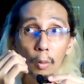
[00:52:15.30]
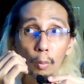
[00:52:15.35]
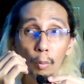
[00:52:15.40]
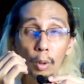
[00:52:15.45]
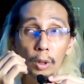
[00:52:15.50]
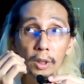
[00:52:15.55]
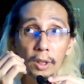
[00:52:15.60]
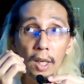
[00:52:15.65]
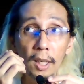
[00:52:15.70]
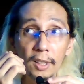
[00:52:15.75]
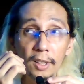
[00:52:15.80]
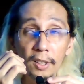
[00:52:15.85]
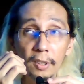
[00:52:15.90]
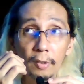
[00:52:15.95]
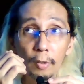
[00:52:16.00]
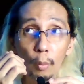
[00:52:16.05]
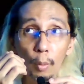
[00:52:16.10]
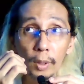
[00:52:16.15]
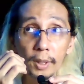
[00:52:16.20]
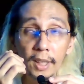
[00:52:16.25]
what kind
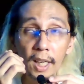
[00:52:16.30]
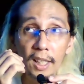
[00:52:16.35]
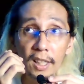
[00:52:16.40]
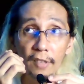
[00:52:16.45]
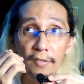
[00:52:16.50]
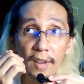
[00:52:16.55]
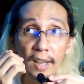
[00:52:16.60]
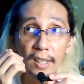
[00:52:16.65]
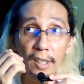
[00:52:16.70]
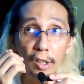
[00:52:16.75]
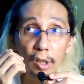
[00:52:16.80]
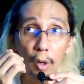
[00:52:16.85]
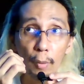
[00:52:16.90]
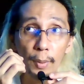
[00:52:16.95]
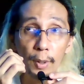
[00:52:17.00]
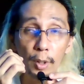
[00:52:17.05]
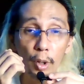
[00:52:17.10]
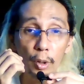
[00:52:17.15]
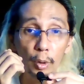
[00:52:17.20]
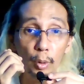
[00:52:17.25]
of ending are
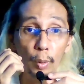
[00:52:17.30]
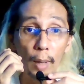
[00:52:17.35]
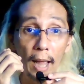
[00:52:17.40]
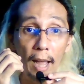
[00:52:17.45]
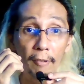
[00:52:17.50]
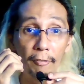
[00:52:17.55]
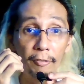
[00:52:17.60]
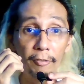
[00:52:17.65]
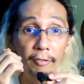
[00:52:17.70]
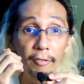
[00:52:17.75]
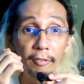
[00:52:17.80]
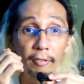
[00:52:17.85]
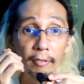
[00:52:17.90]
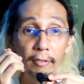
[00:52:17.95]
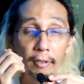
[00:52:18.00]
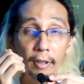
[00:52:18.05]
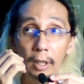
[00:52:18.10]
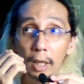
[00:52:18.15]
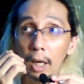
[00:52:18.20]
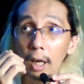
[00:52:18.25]
we going to have?
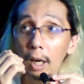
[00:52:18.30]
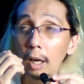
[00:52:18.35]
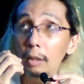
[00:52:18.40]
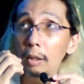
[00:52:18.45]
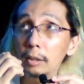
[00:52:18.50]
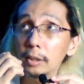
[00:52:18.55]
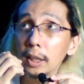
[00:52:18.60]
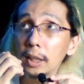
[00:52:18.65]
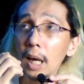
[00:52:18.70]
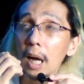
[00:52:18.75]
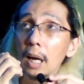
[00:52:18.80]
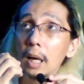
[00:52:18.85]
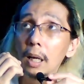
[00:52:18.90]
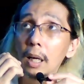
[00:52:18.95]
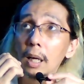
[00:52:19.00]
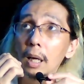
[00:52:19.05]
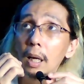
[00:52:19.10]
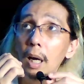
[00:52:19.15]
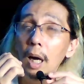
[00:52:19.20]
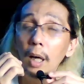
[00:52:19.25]
Teka,
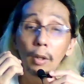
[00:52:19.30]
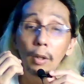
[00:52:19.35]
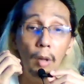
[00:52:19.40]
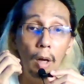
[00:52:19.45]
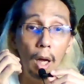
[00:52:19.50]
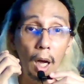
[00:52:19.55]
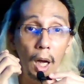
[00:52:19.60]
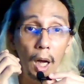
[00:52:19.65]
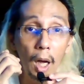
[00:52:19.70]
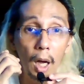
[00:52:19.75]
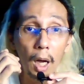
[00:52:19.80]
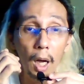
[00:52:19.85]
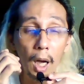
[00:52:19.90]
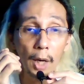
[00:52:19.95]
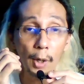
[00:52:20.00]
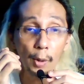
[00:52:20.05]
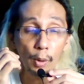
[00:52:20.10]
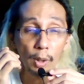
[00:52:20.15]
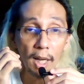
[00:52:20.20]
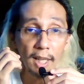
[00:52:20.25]

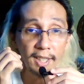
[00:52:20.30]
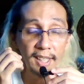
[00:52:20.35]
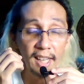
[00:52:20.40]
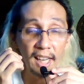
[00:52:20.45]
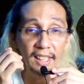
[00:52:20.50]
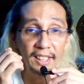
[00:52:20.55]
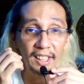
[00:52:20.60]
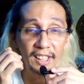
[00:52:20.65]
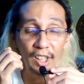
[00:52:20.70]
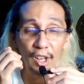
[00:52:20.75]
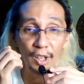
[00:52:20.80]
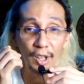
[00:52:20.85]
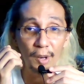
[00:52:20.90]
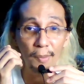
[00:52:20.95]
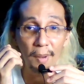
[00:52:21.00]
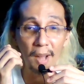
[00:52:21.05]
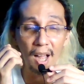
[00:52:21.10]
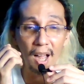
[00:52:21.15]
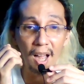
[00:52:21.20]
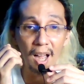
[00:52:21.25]
ano klaseng ending na ngayon
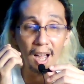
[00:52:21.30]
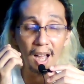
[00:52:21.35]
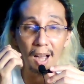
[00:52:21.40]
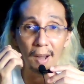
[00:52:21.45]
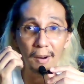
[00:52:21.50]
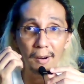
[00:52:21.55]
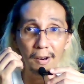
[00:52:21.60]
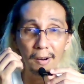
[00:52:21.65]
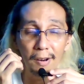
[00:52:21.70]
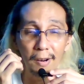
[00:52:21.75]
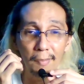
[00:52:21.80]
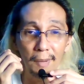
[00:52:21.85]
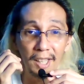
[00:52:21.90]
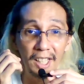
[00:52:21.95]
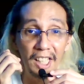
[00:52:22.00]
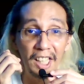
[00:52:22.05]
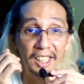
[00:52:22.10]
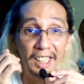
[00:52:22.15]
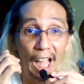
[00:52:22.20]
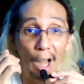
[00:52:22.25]
ang
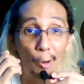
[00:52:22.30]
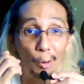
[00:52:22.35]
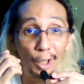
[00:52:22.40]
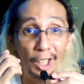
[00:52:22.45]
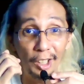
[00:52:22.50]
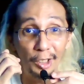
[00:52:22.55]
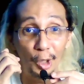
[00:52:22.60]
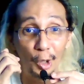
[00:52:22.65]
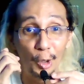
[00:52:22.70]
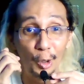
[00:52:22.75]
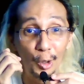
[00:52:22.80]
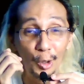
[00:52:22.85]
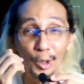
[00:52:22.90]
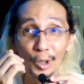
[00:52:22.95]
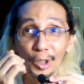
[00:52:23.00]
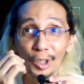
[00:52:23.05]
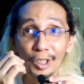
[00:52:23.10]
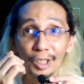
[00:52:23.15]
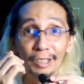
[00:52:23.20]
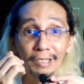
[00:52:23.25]
mahihita ko rito?
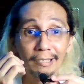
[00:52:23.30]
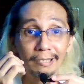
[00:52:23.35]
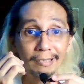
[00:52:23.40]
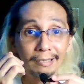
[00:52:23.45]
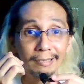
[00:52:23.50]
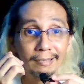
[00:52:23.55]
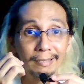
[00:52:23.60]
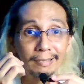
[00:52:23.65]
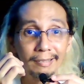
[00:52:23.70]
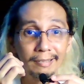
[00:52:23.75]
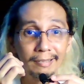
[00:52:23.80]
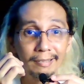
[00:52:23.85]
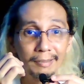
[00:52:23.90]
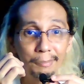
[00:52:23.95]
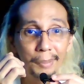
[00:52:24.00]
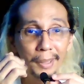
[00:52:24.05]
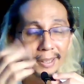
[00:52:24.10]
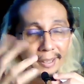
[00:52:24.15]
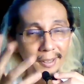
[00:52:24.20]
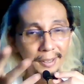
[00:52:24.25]

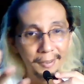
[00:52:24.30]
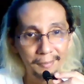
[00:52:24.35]
But